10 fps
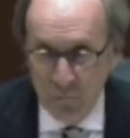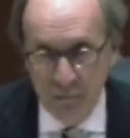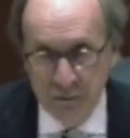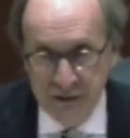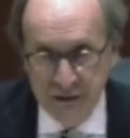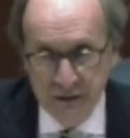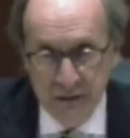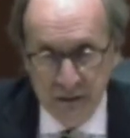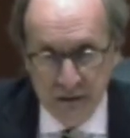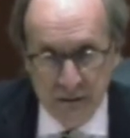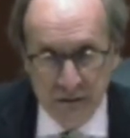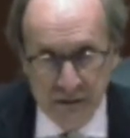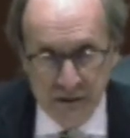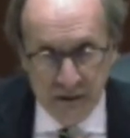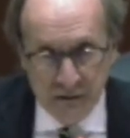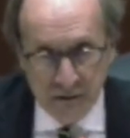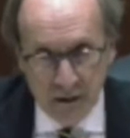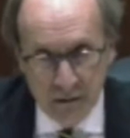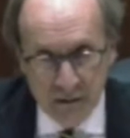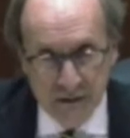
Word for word: We were seated in seats on a